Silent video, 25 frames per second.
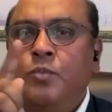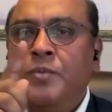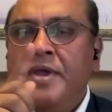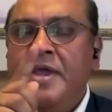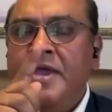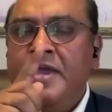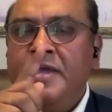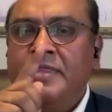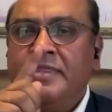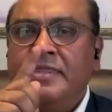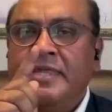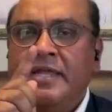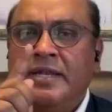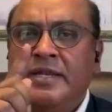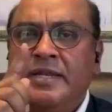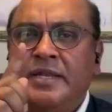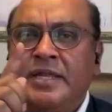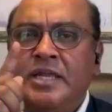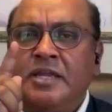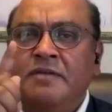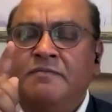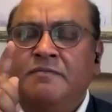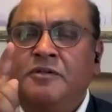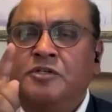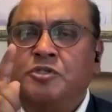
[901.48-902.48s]
way that
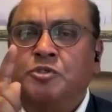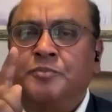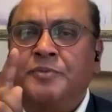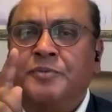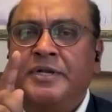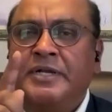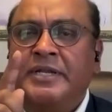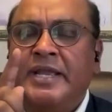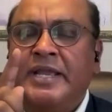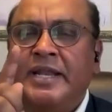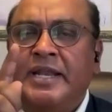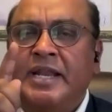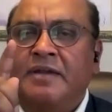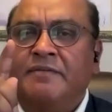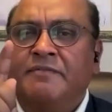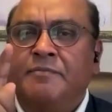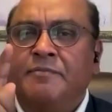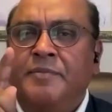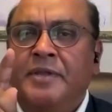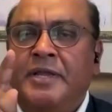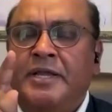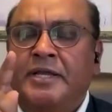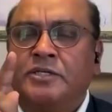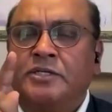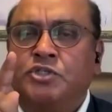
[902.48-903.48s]
evil spirit can ever
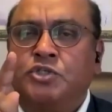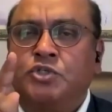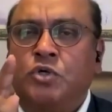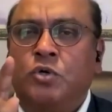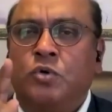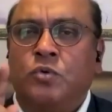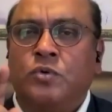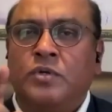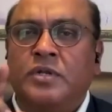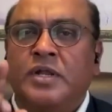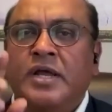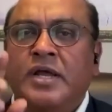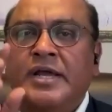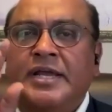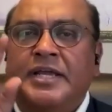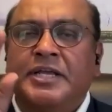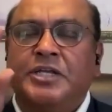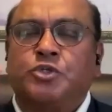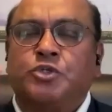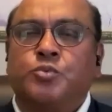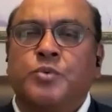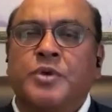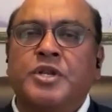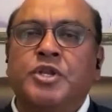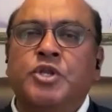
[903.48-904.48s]
be controlled
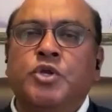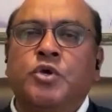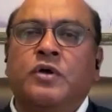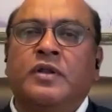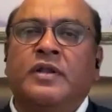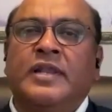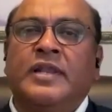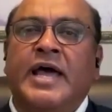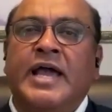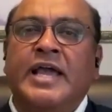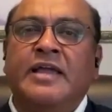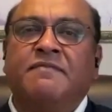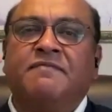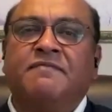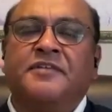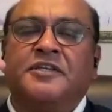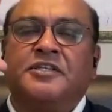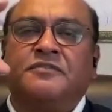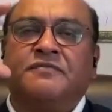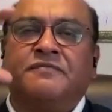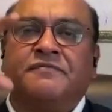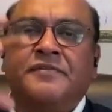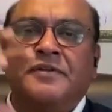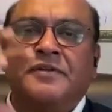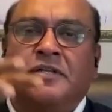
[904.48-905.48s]
is when your life
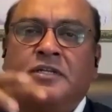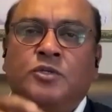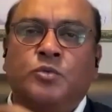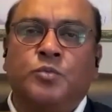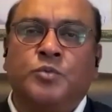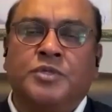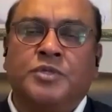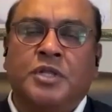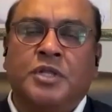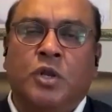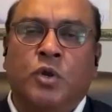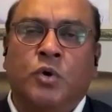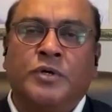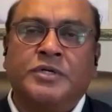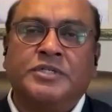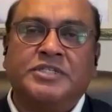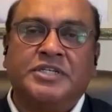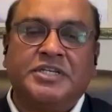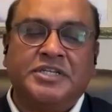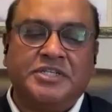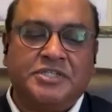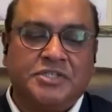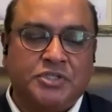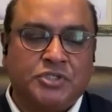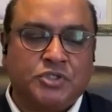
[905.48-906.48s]
is filled with the Lord
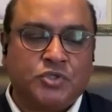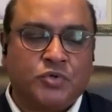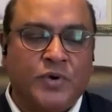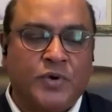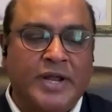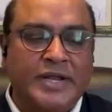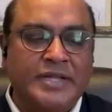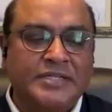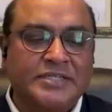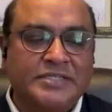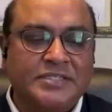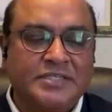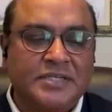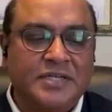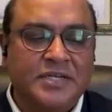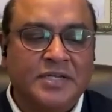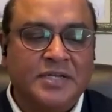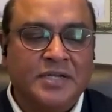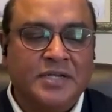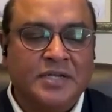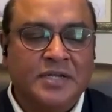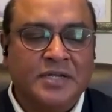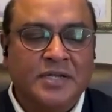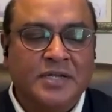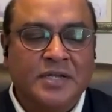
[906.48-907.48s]
Jesus Christ.
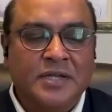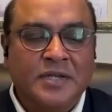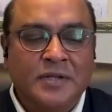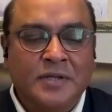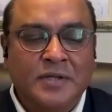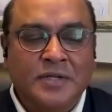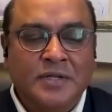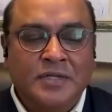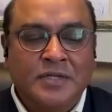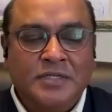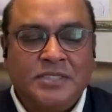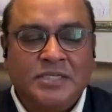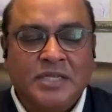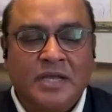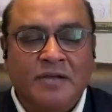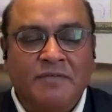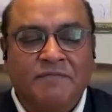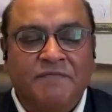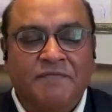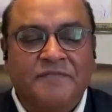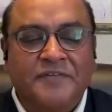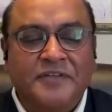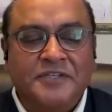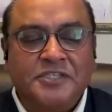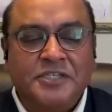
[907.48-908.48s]

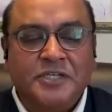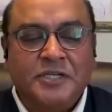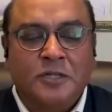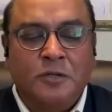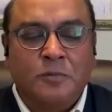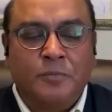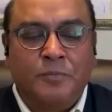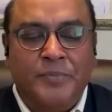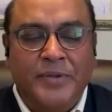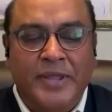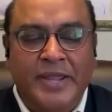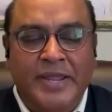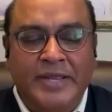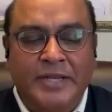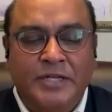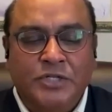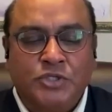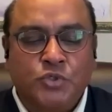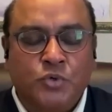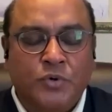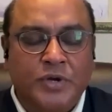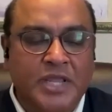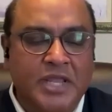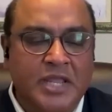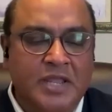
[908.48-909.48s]
Some physical
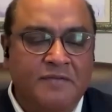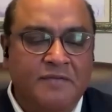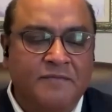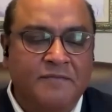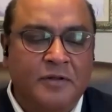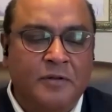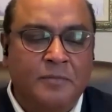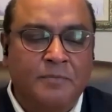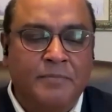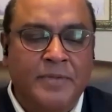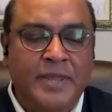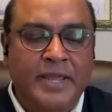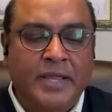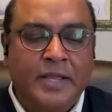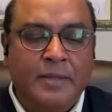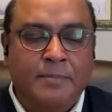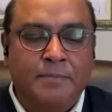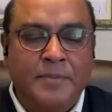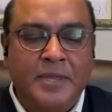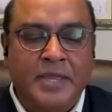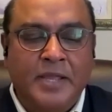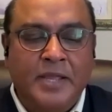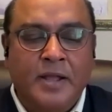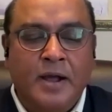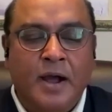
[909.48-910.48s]
pains or evil may
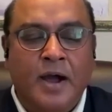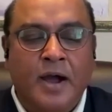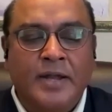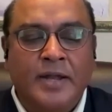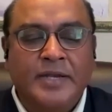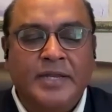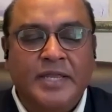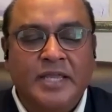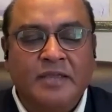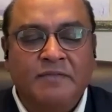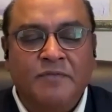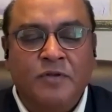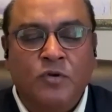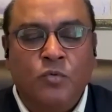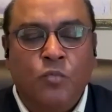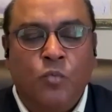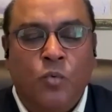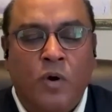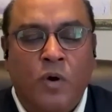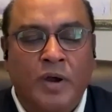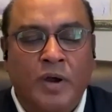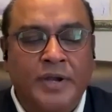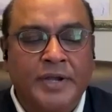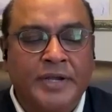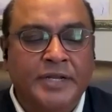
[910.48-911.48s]
be God given
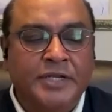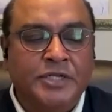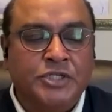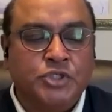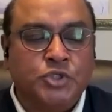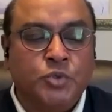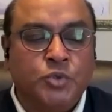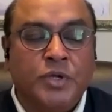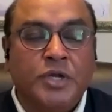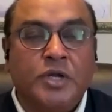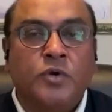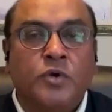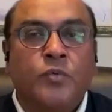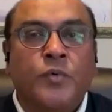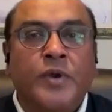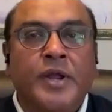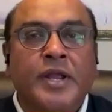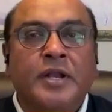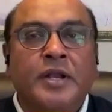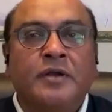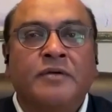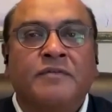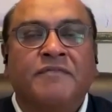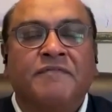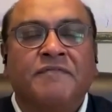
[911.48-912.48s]
warnings to a
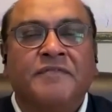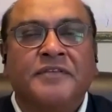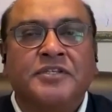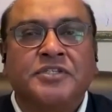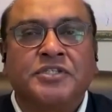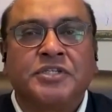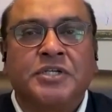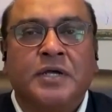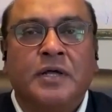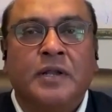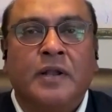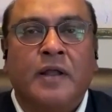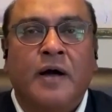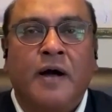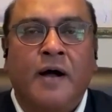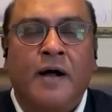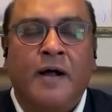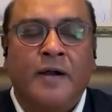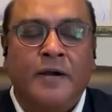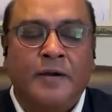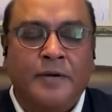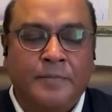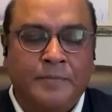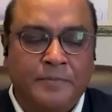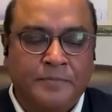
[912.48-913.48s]
greater physical
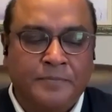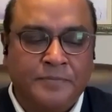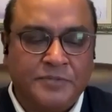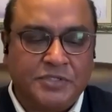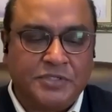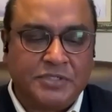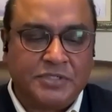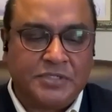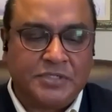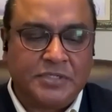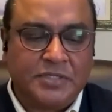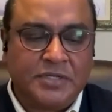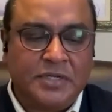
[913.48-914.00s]
harms.